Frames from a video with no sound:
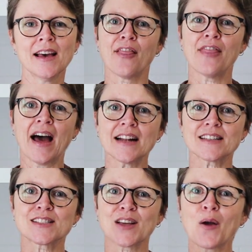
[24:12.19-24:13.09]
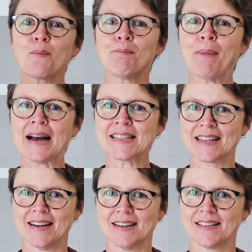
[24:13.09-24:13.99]
that soap
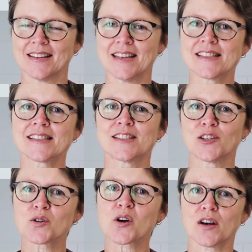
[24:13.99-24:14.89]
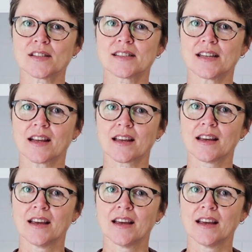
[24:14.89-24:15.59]
batter is still caustic.